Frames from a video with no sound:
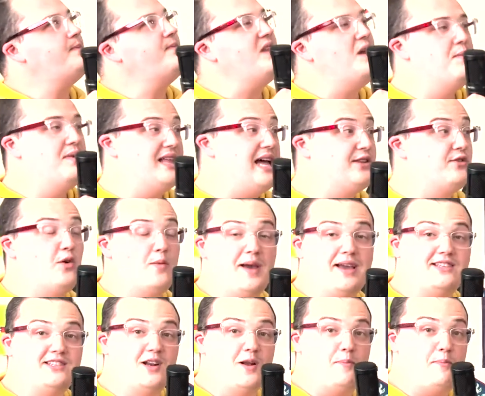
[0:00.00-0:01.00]
But that's what makes
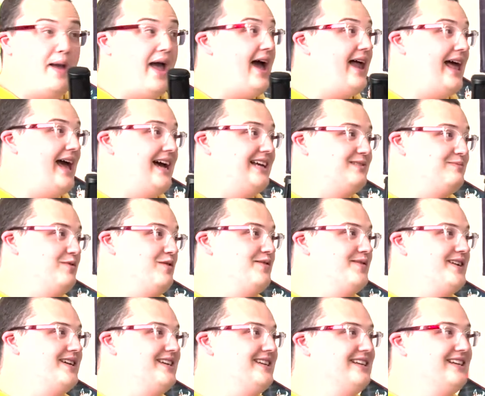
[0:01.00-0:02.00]
it a badass
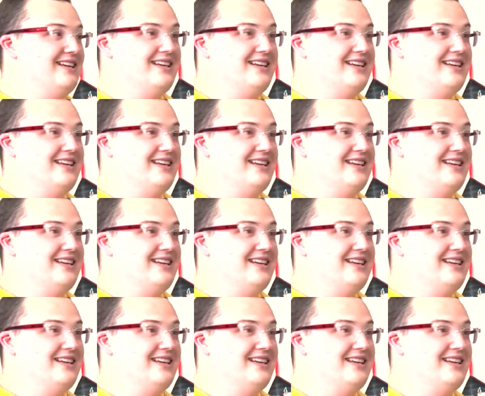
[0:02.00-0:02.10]
movie,